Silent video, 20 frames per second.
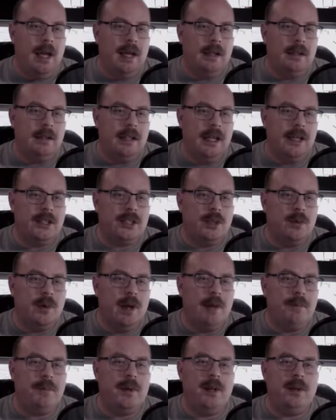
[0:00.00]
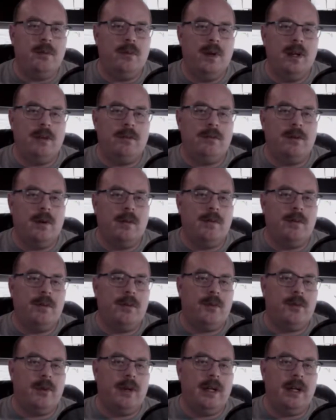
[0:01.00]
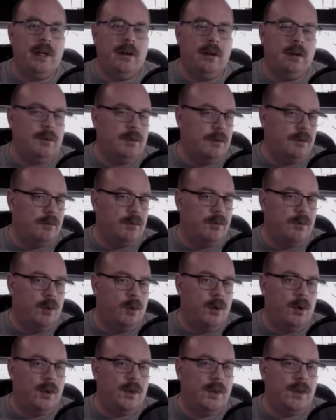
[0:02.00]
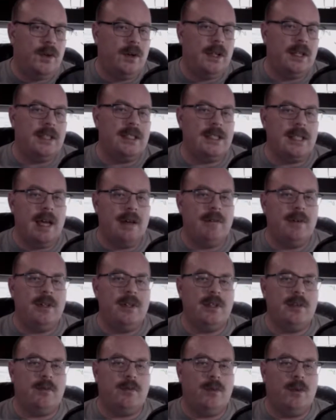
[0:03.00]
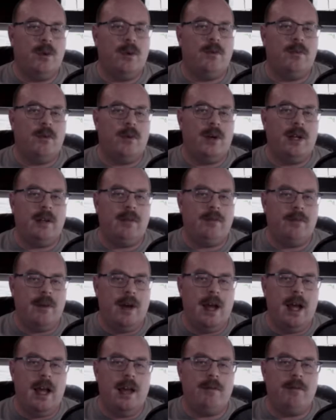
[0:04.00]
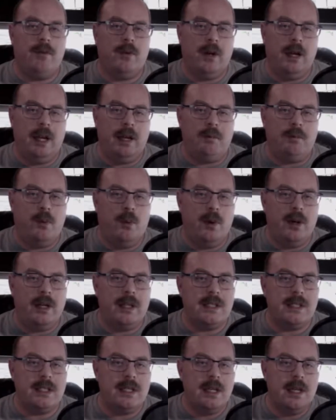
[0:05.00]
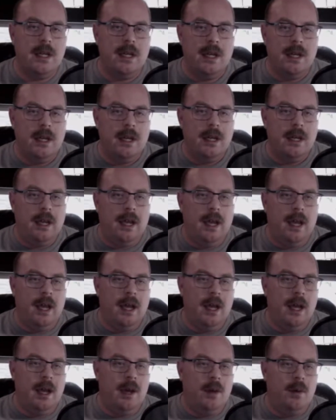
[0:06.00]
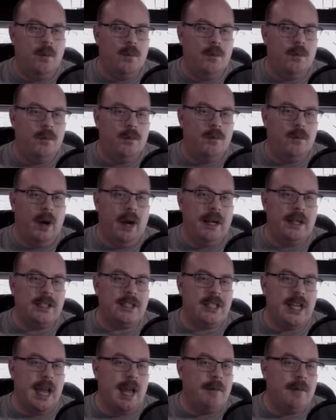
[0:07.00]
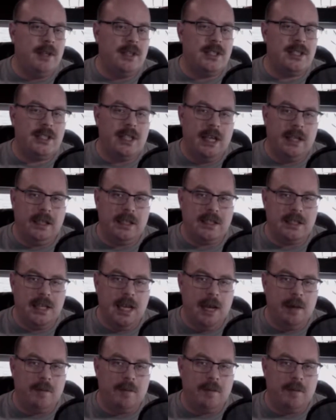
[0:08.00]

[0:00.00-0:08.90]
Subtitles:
laser weapon went from 437 to 445 for 8 points. Range damage stayed the same